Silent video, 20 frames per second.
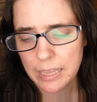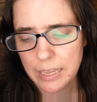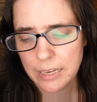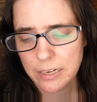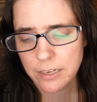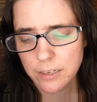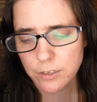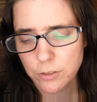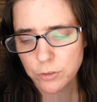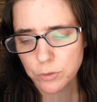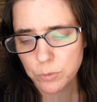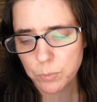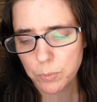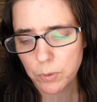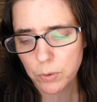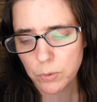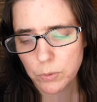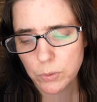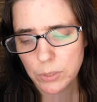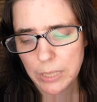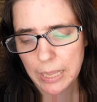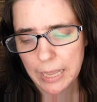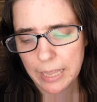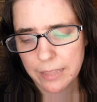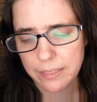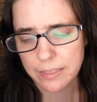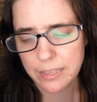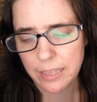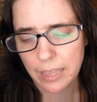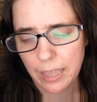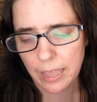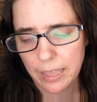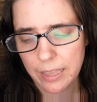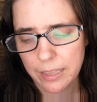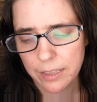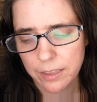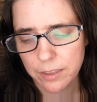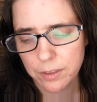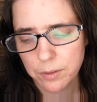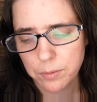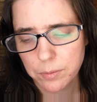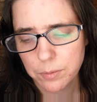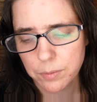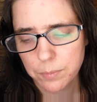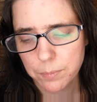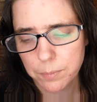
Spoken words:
In a new bowl, add the egg